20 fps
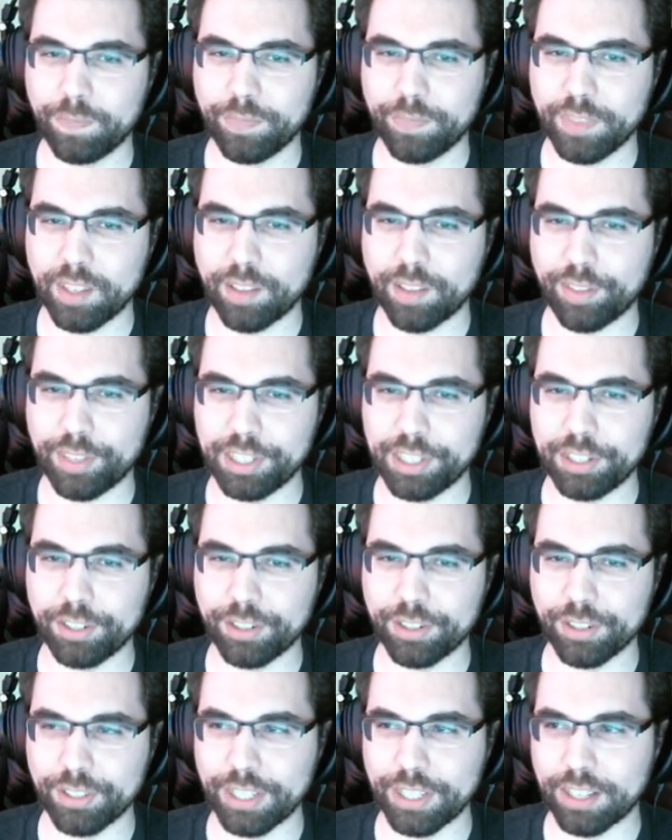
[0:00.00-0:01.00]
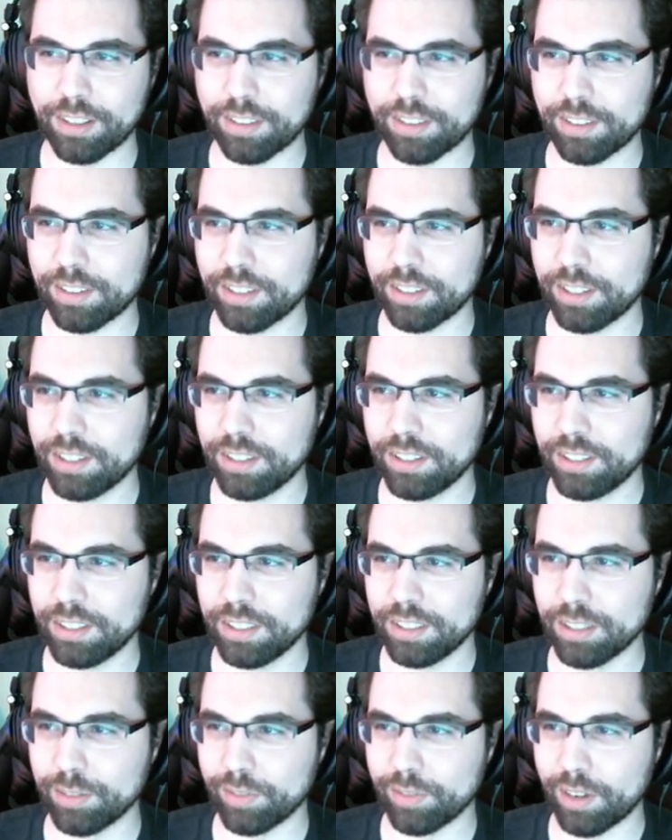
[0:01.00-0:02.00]
theater that's
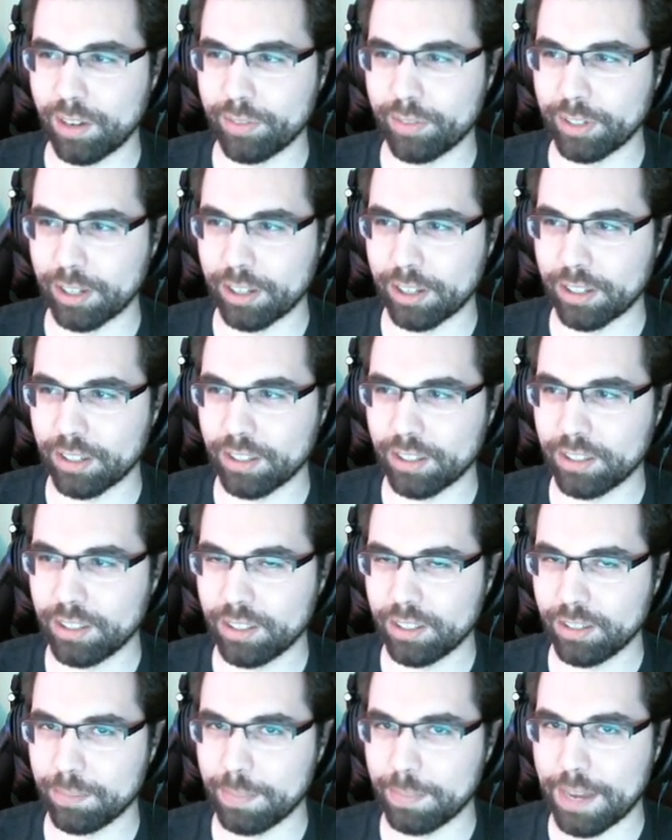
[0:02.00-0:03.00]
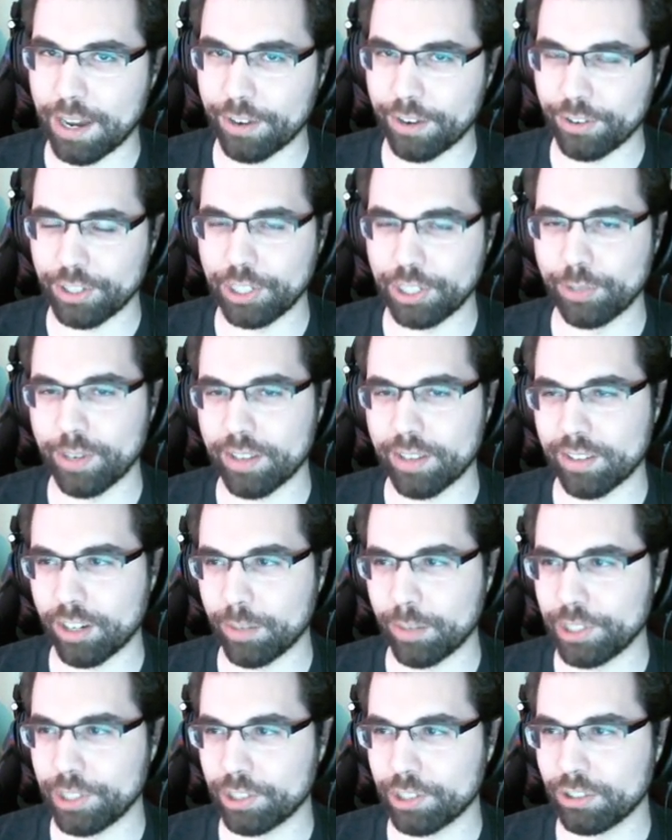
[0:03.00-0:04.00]
involving modern U.S.
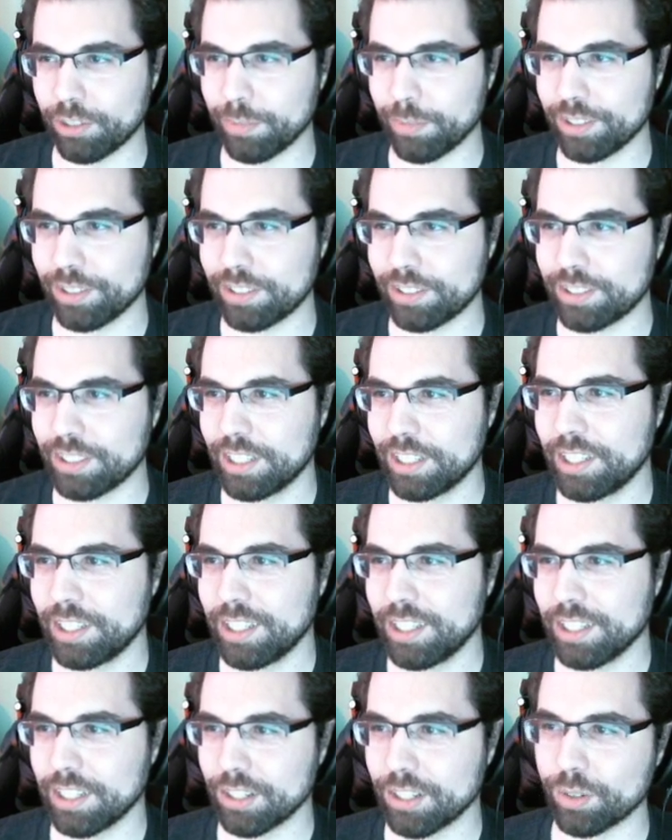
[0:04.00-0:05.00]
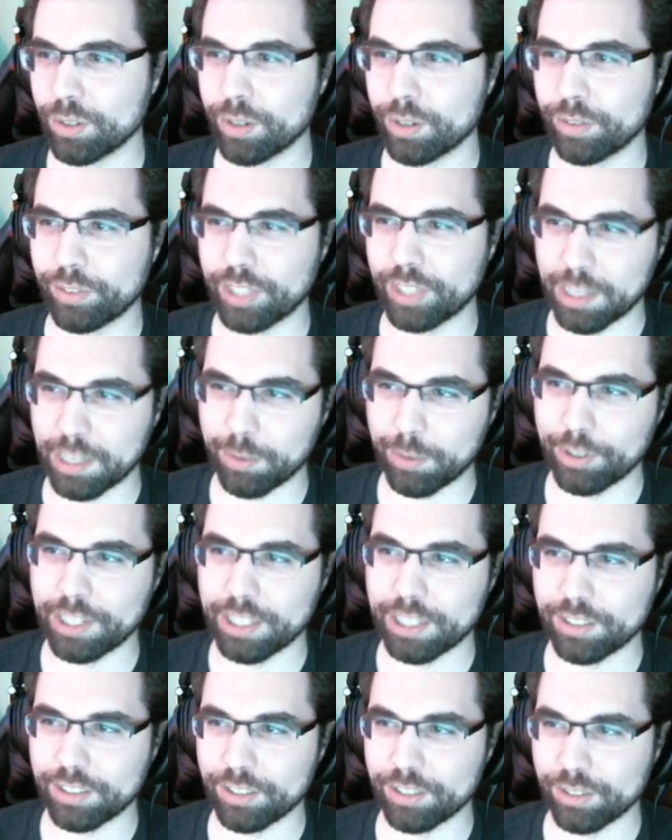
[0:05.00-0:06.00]
Army equipment in order for the
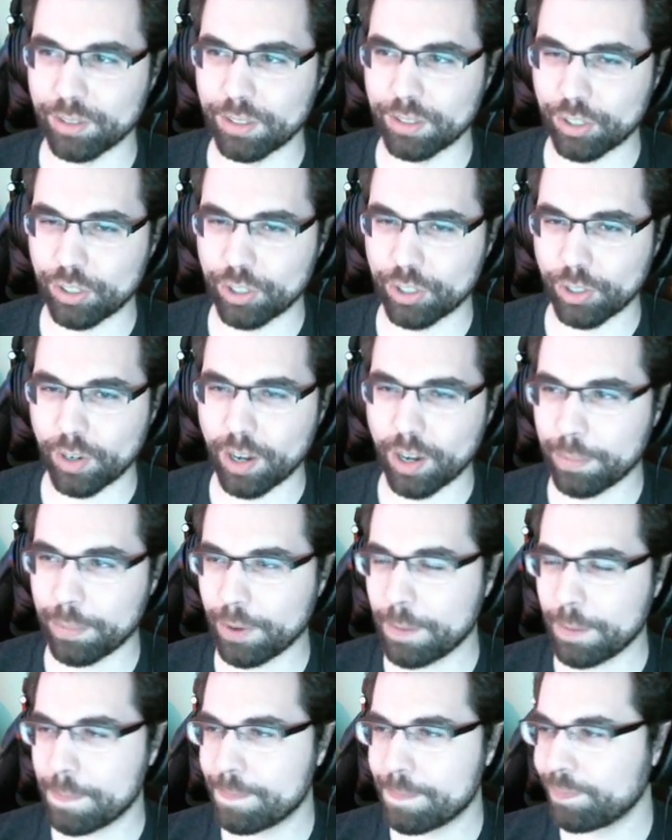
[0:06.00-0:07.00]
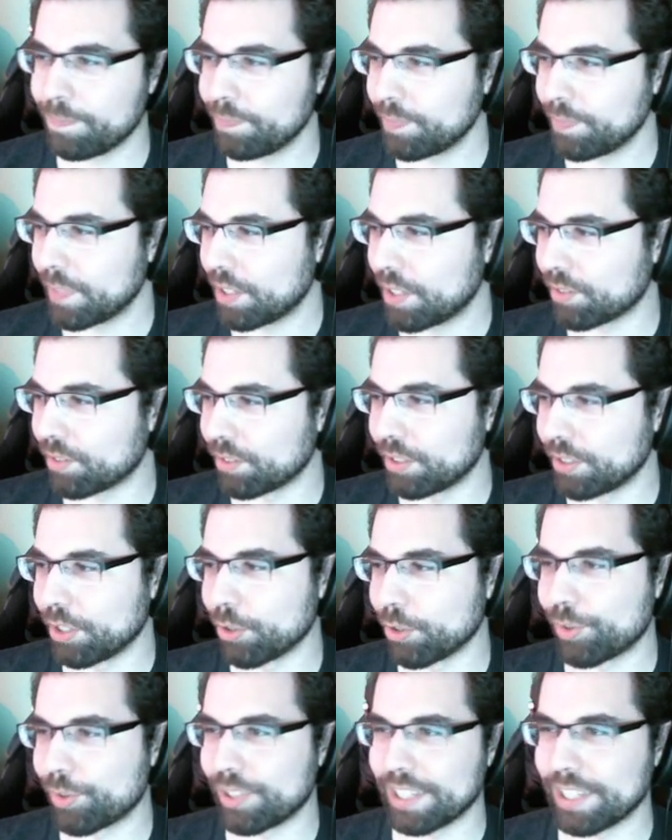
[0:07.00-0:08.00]
M1A2 to show up. So no
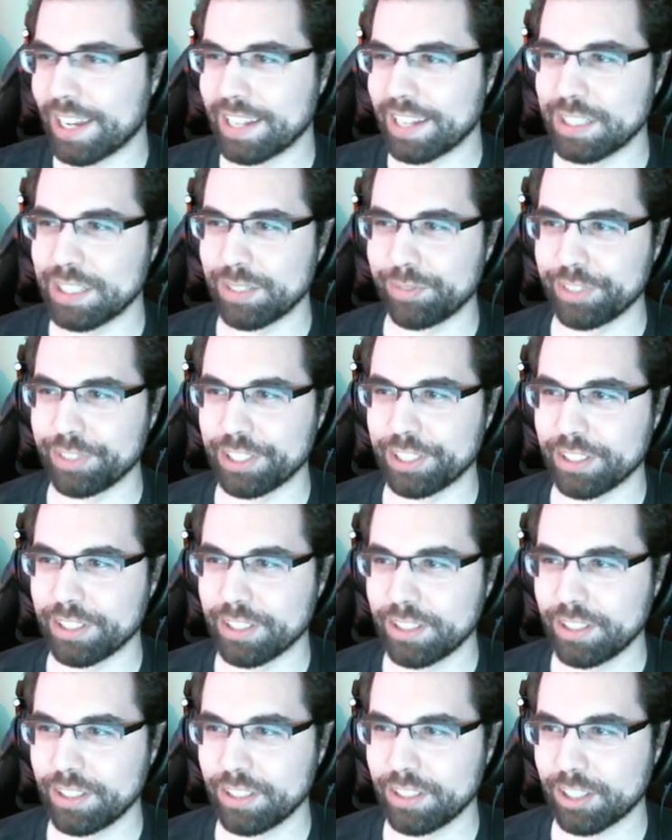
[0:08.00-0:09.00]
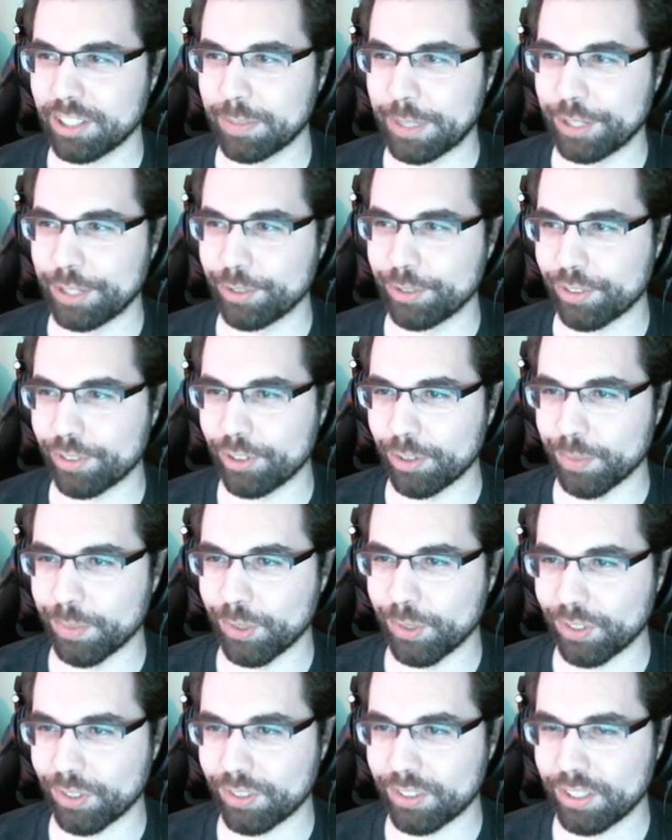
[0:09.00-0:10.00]
CITV, Commander's
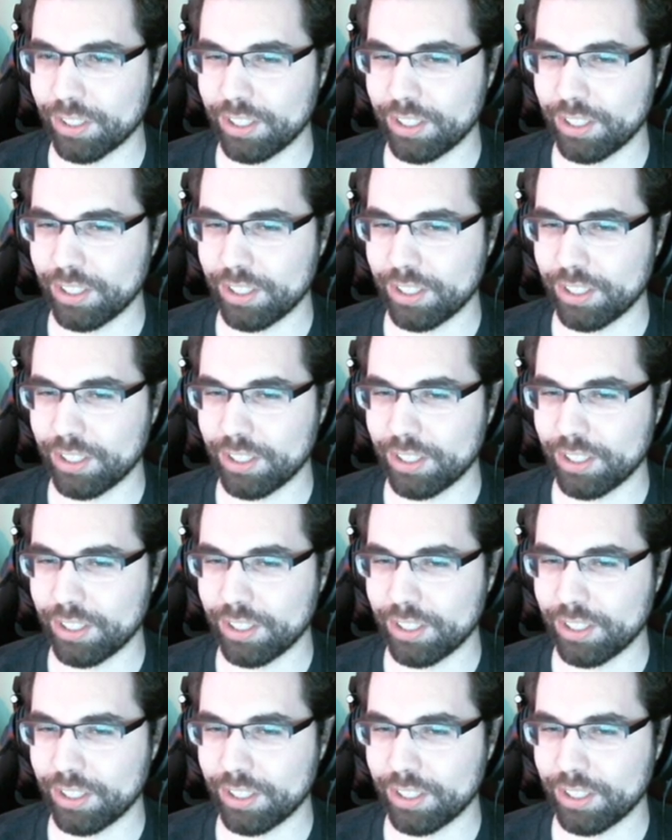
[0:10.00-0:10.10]
Thermals.